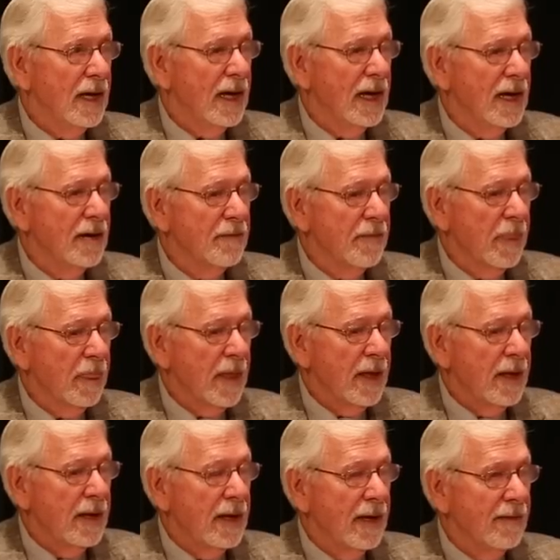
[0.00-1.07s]
Um,
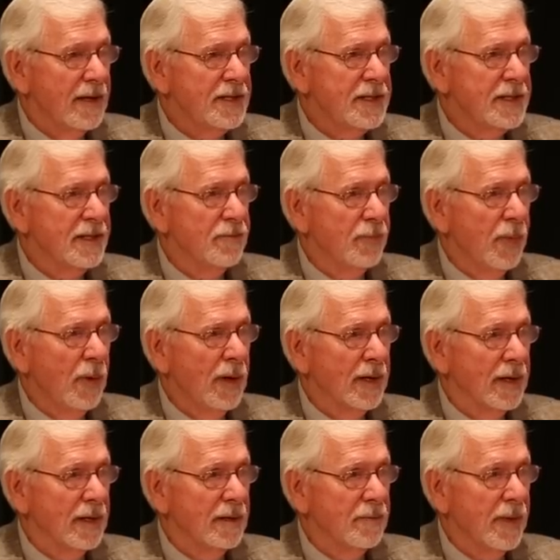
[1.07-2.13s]
now, this is
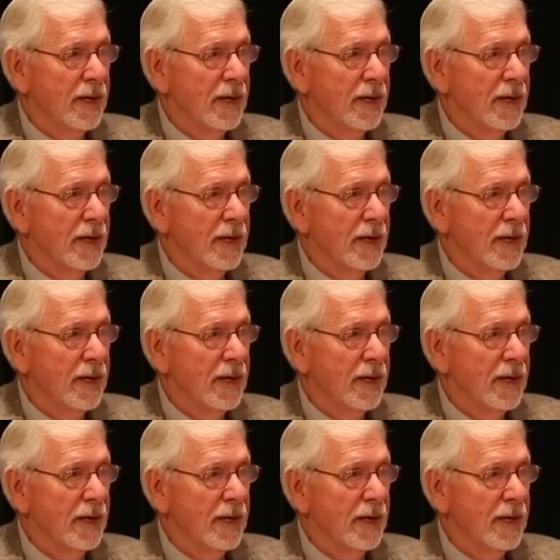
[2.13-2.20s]
important